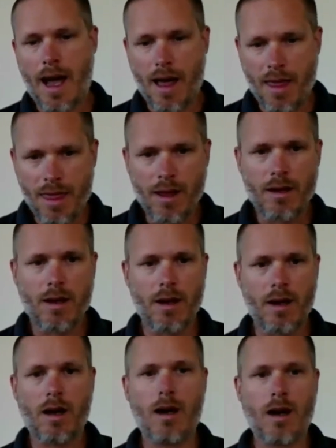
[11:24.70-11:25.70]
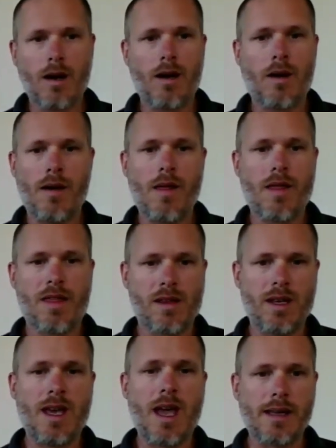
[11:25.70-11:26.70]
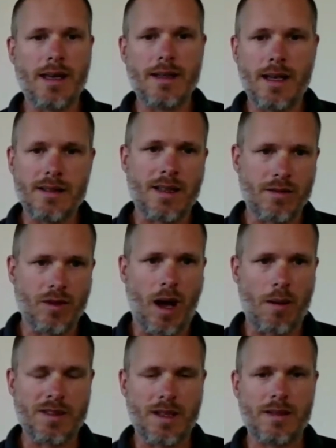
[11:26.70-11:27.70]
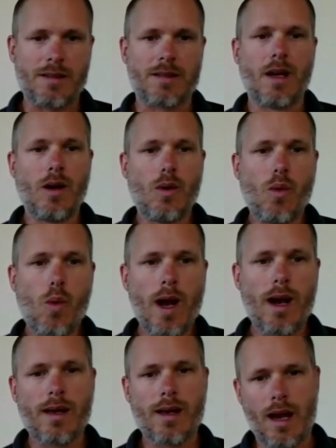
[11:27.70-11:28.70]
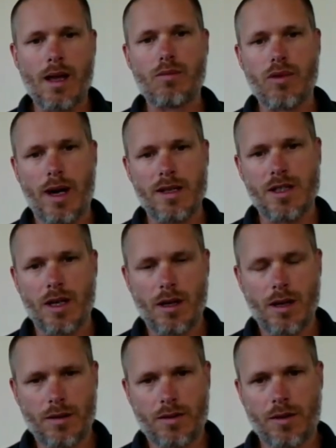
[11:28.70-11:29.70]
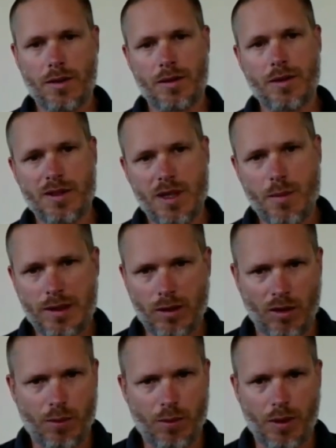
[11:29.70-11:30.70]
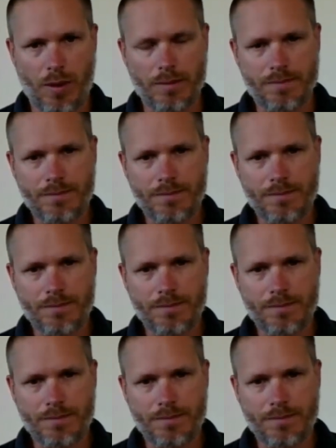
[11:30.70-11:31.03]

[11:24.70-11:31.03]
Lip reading: and the INS and the Ramses will calibrate the seabed transponder.